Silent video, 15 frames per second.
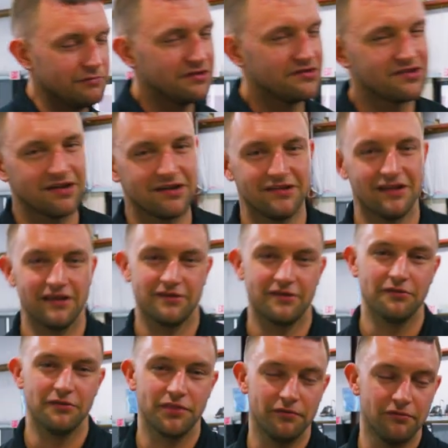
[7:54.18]
we decided not to
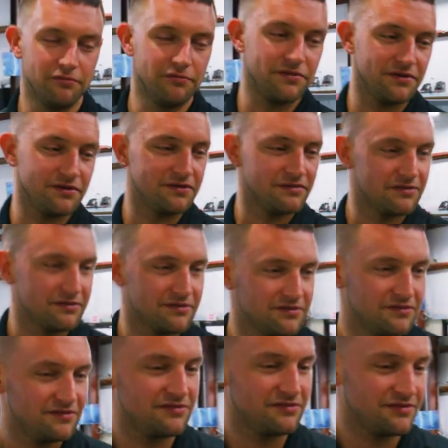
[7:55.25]
go through with it
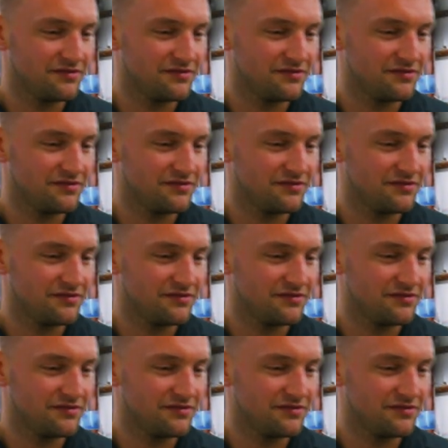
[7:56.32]
because